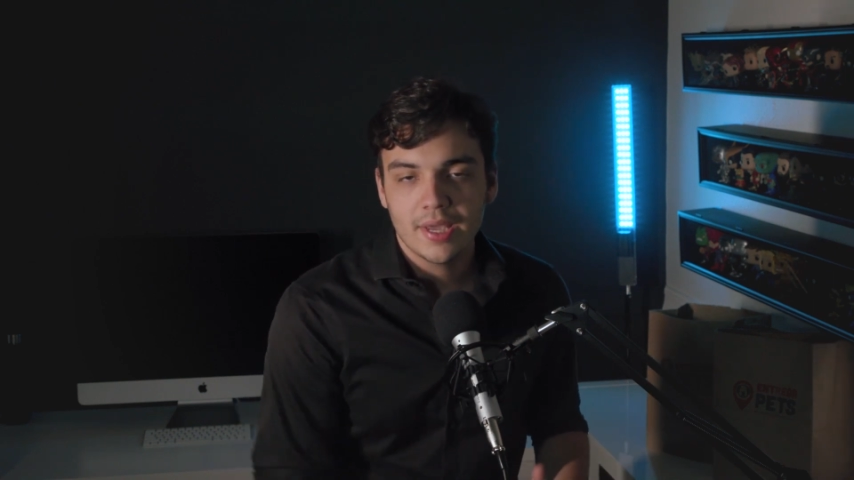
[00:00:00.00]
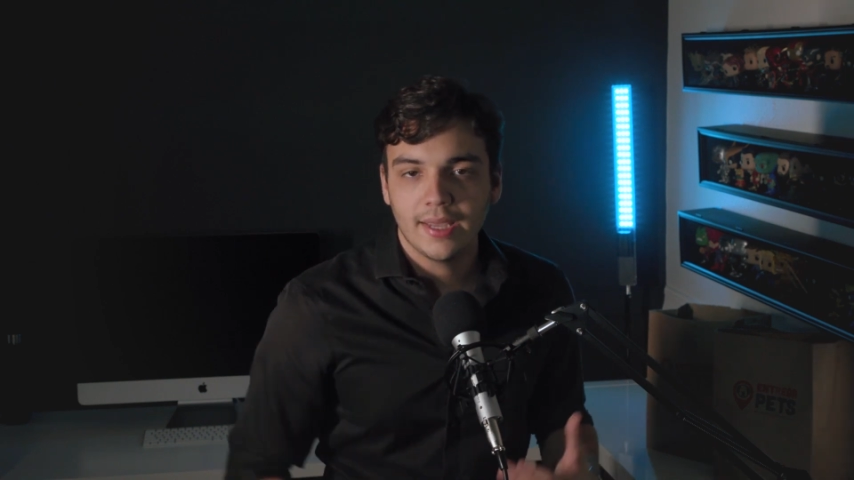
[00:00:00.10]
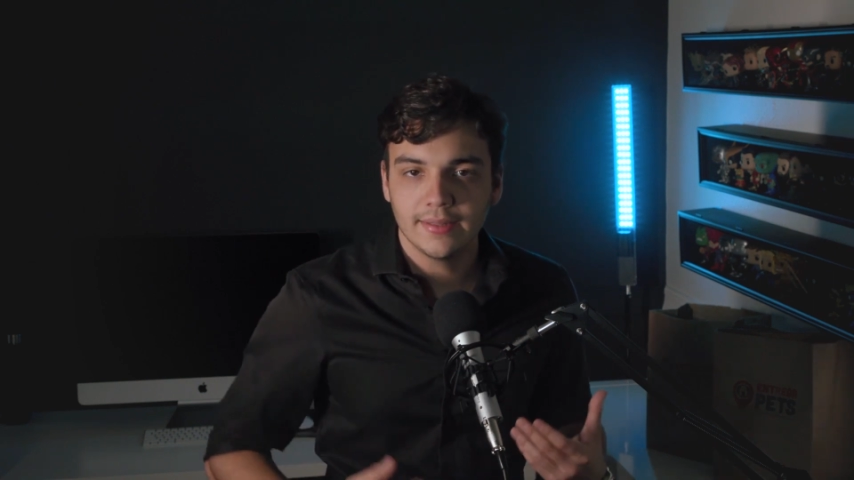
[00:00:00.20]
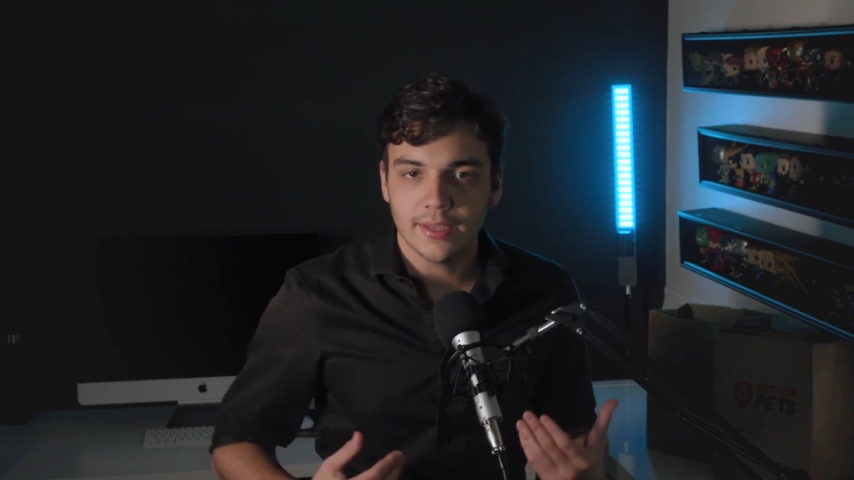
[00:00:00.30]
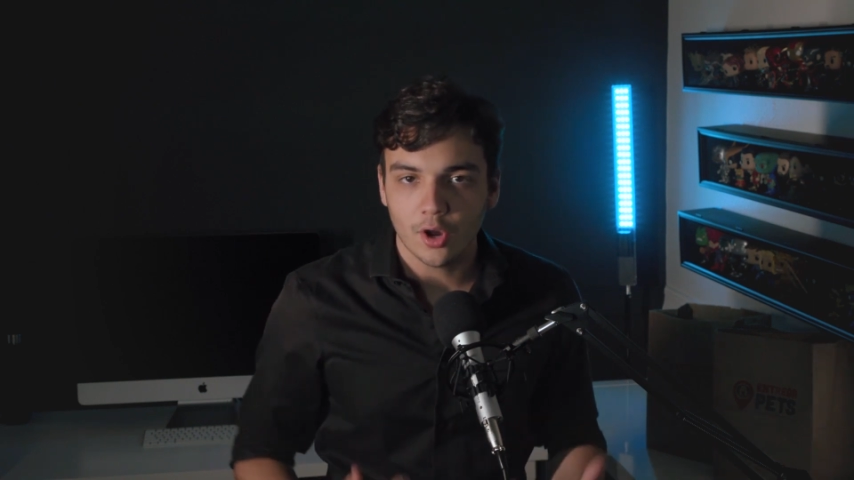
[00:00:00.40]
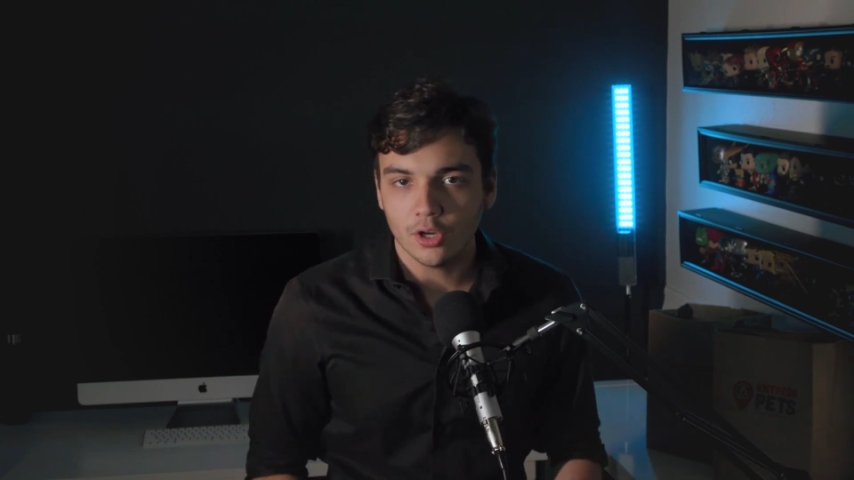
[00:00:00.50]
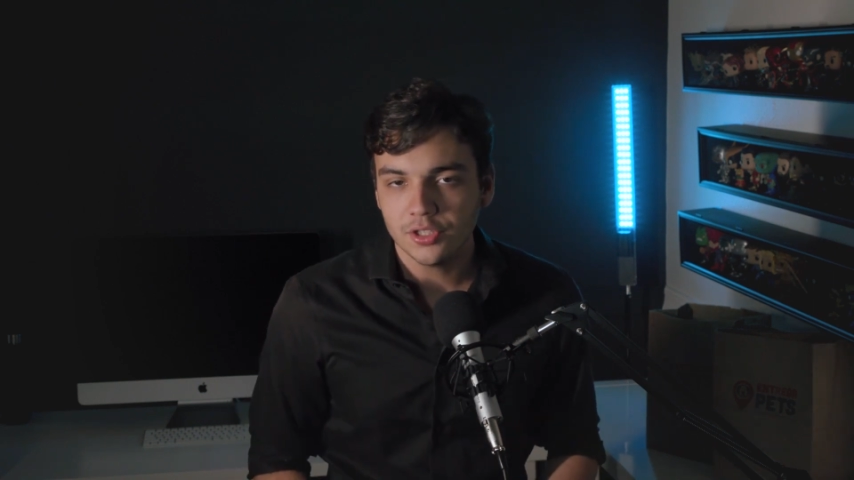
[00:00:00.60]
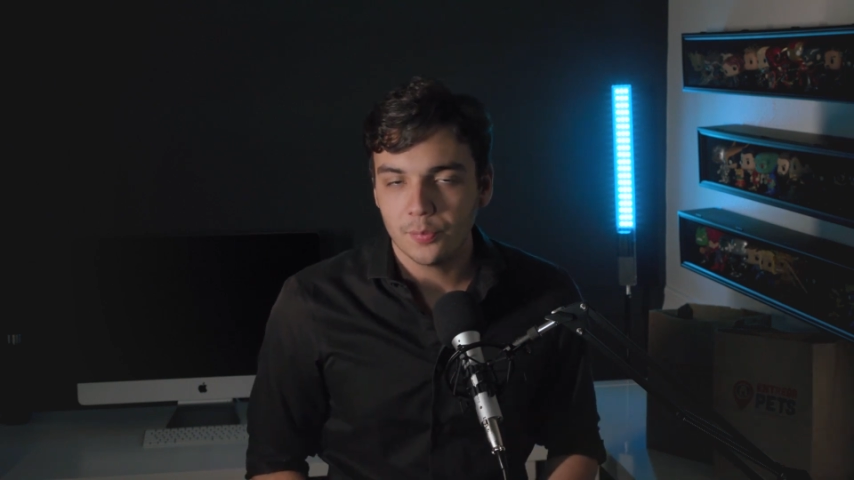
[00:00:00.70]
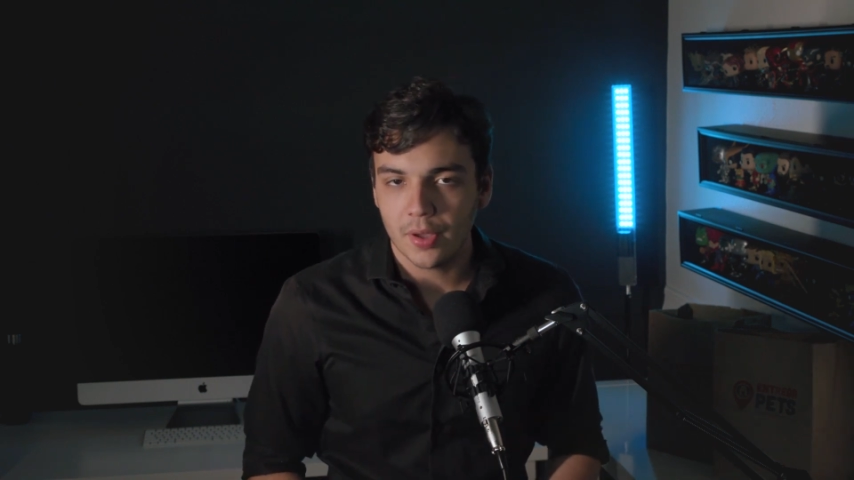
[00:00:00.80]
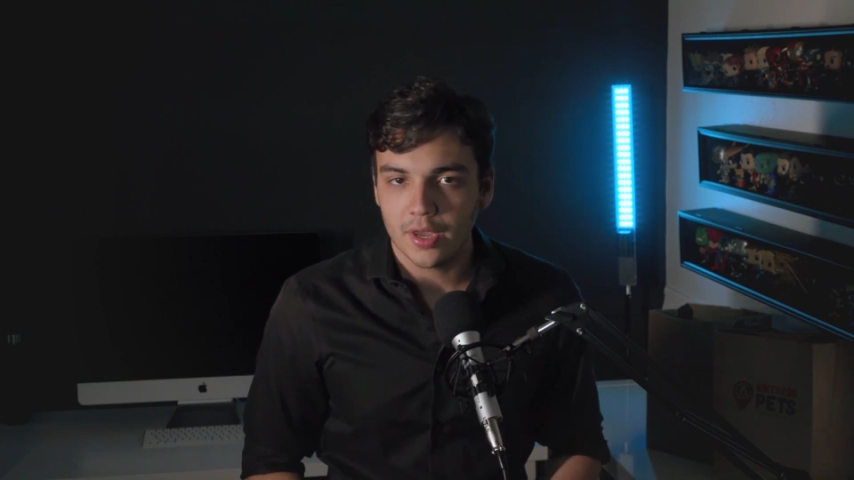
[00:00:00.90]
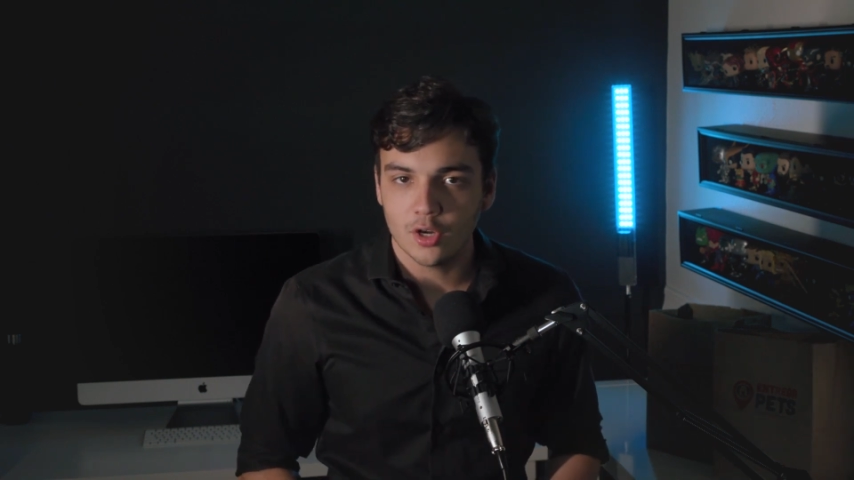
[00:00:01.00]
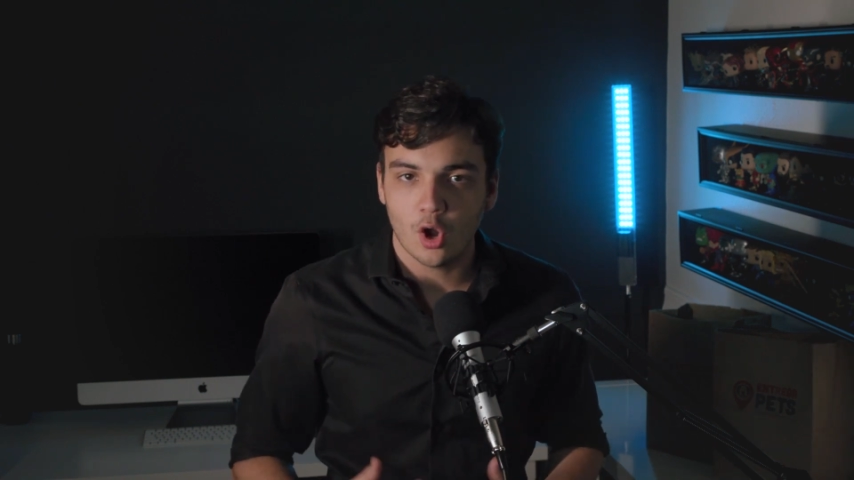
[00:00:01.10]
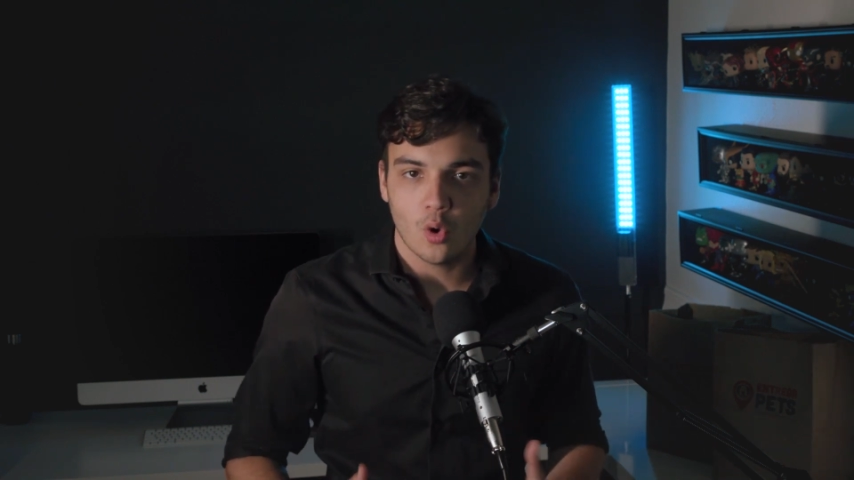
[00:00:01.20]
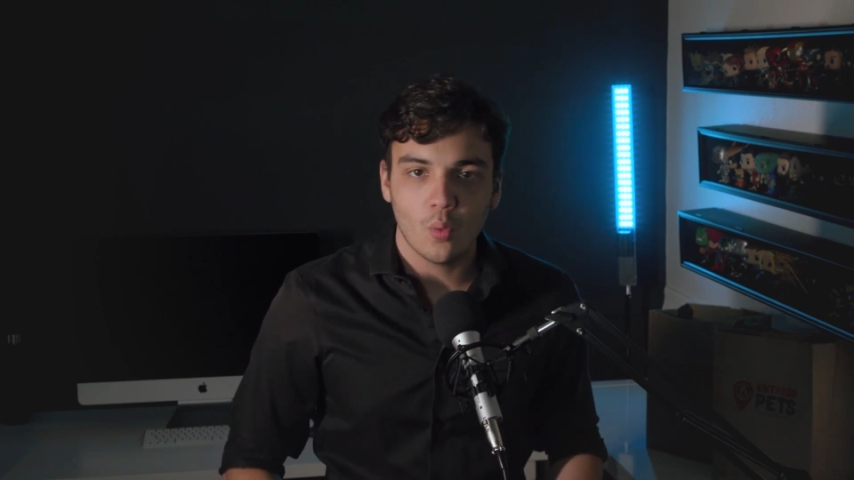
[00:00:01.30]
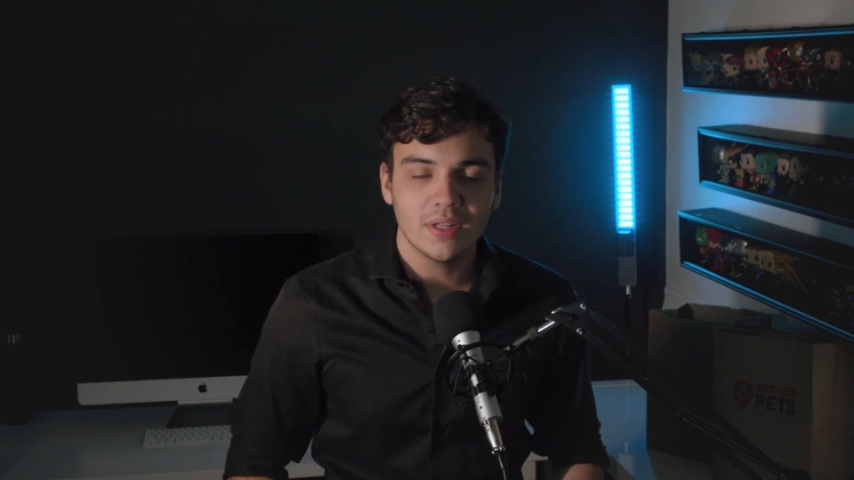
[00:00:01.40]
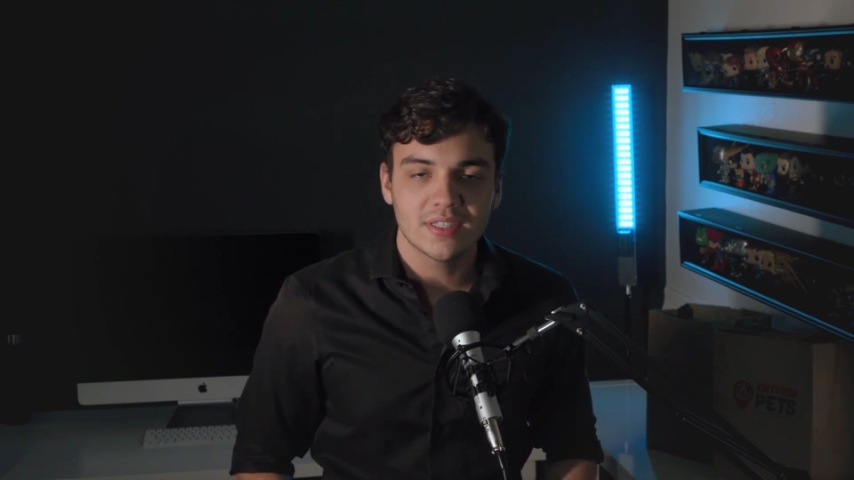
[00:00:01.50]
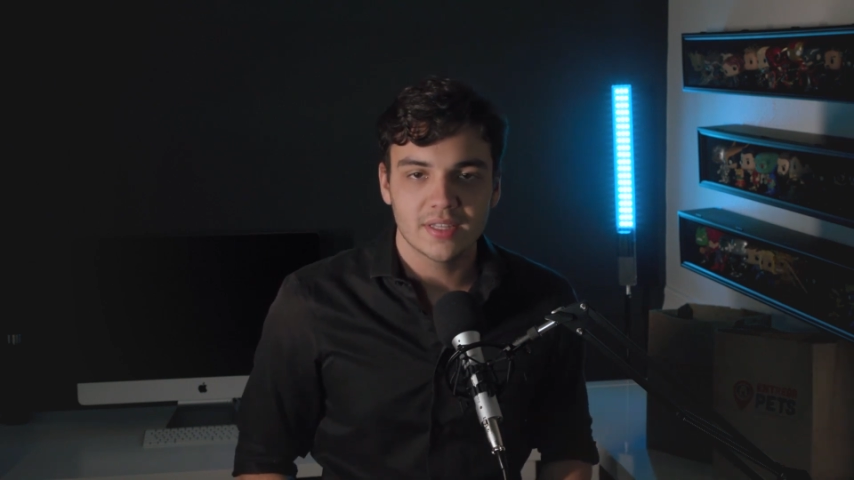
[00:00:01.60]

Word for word: and they all depend on what